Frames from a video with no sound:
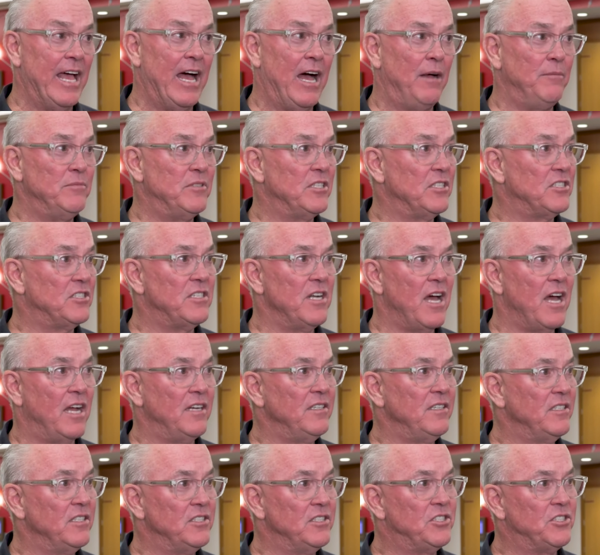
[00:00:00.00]
yeah, I'm just not
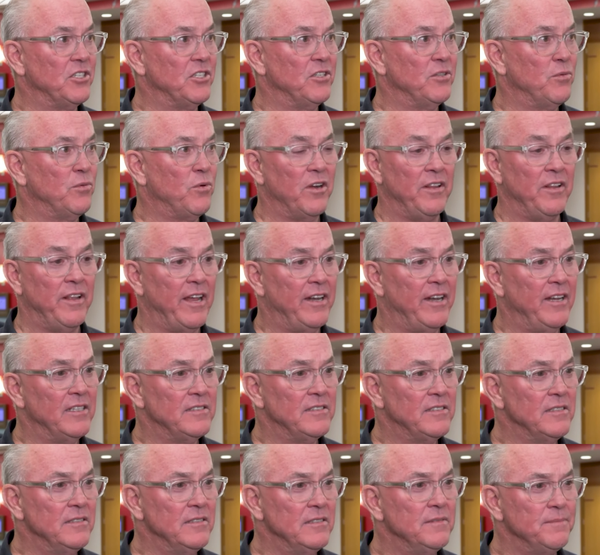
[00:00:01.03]
sure where that
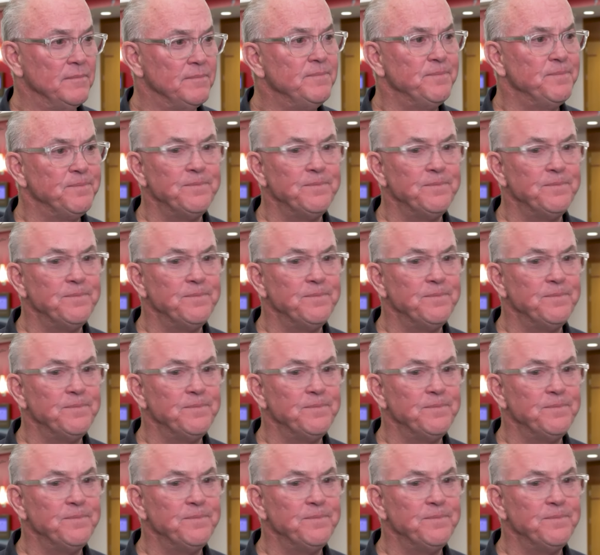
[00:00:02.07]
is. Okay.